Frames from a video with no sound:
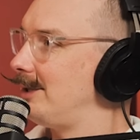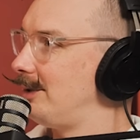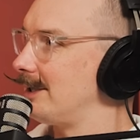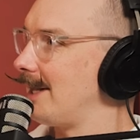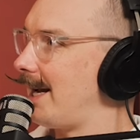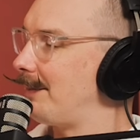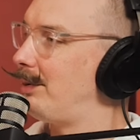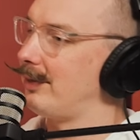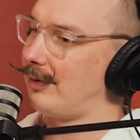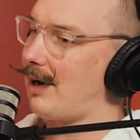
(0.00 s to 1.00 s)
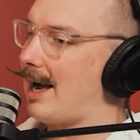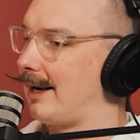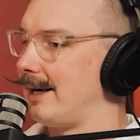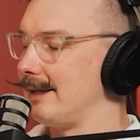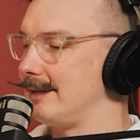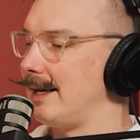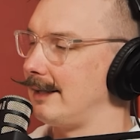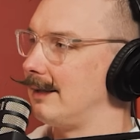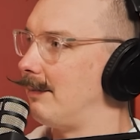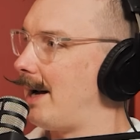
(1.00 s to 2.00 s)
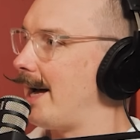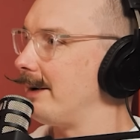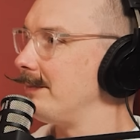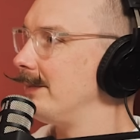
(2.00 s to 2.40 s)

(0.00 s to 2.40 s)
You just like put the rock and it sank to the bottom.